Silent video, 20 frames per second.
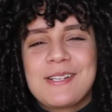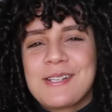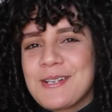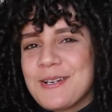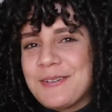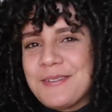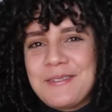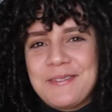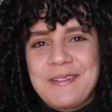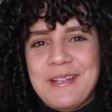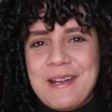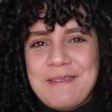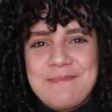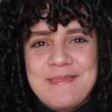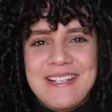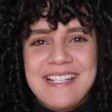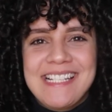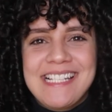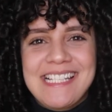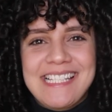so that
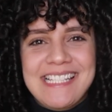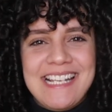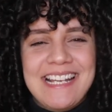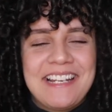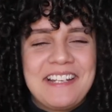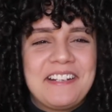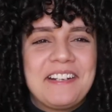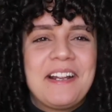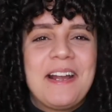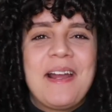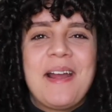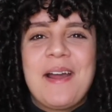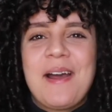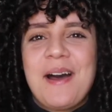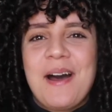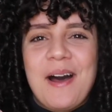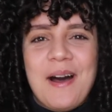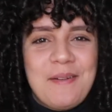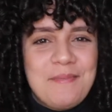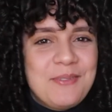being said
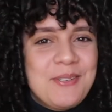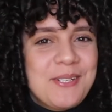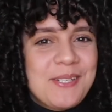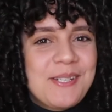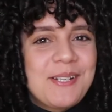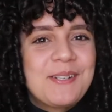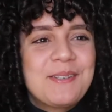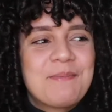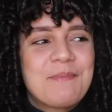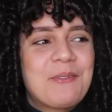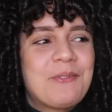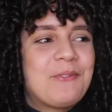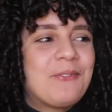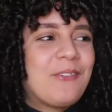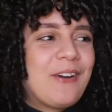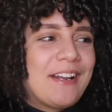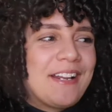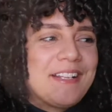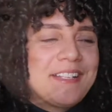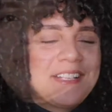i'm just gonna move
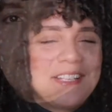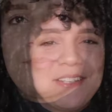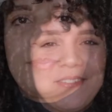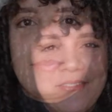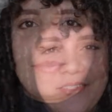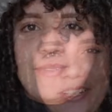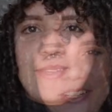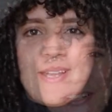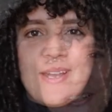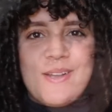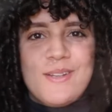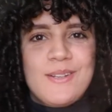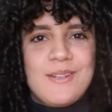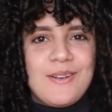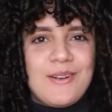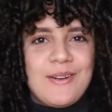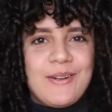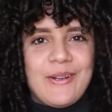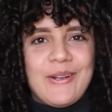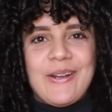right into the video
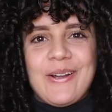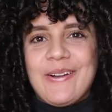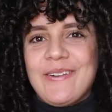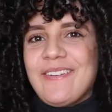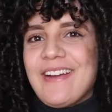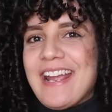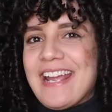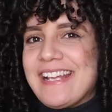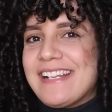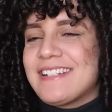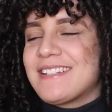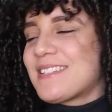all right